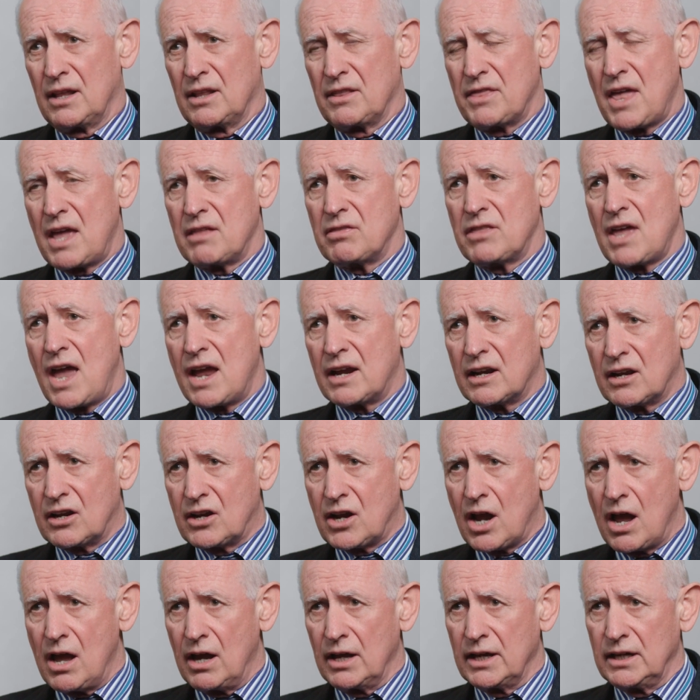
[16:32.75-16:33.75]
That
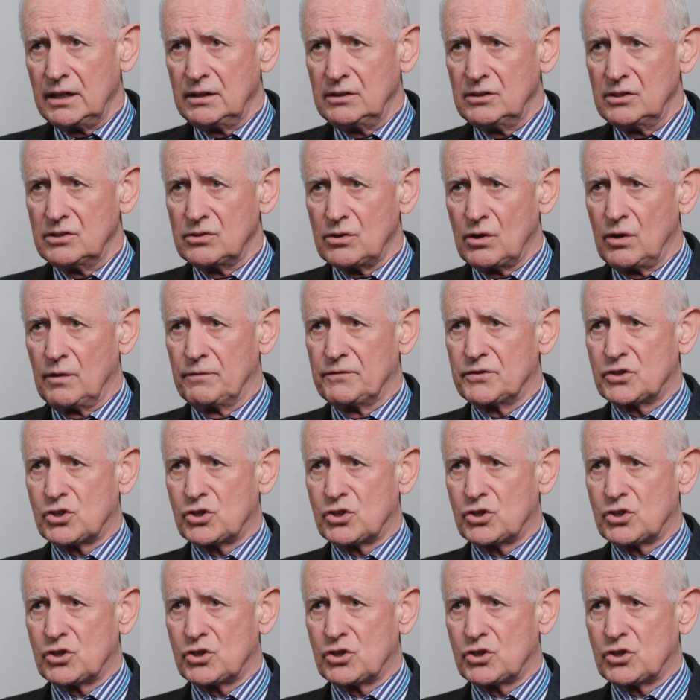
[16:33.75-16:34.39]
kind of